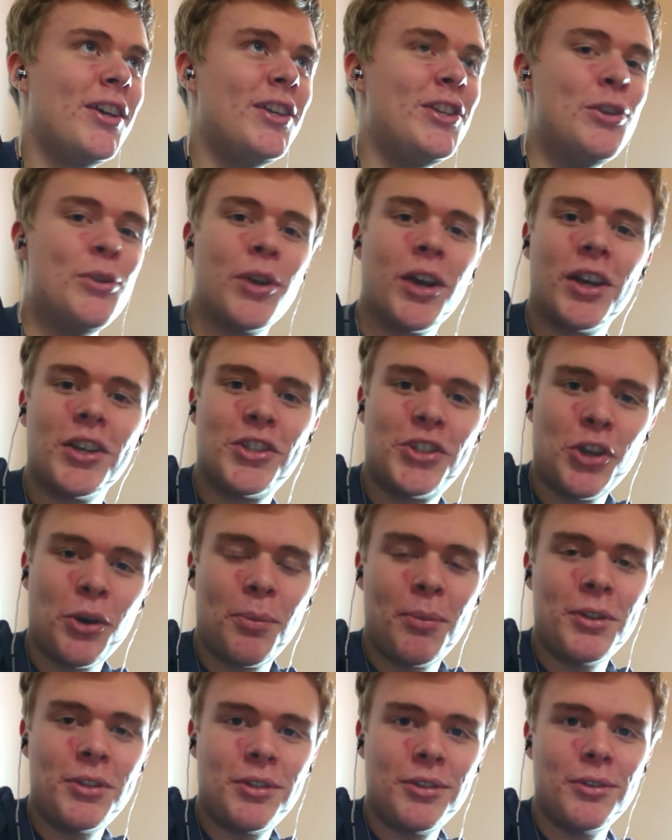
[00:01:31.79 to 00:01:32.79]
you guys told
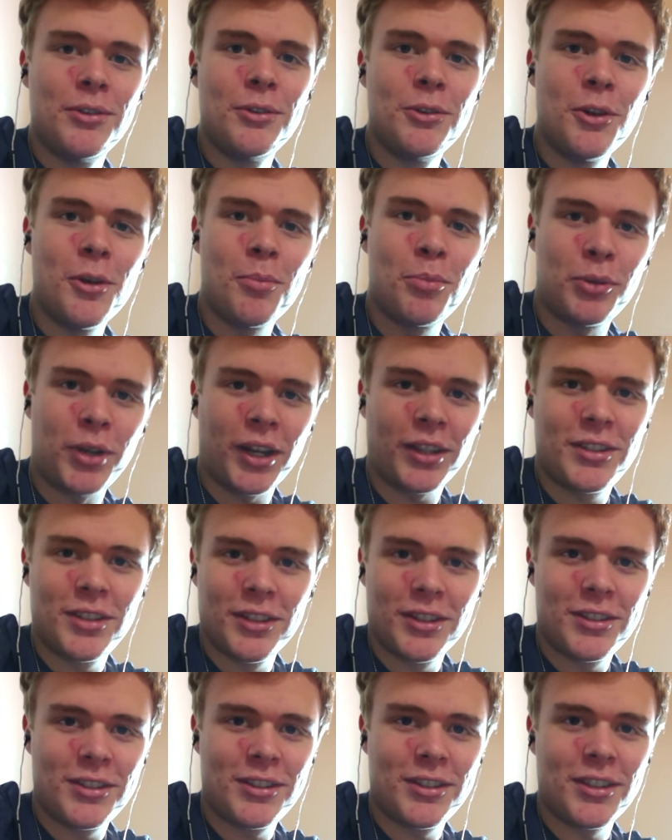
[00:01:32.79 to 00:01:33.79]
me to
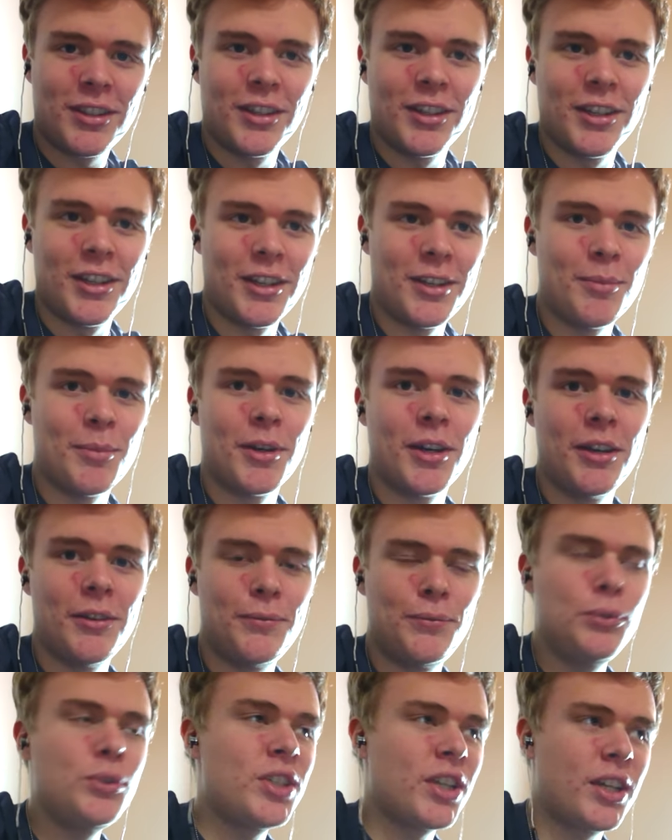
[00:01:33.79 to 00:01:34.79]
practice my
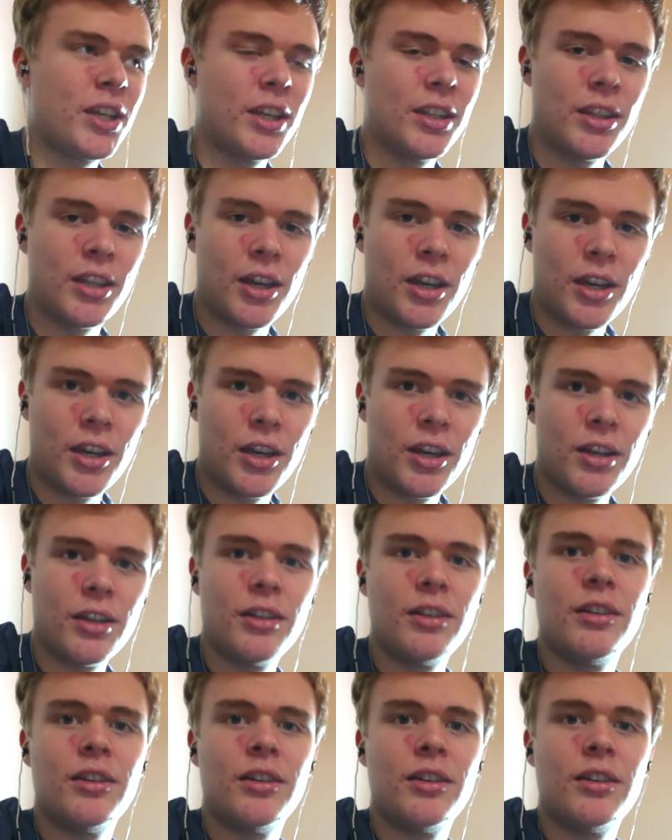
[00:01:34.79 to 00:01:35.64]
Futakena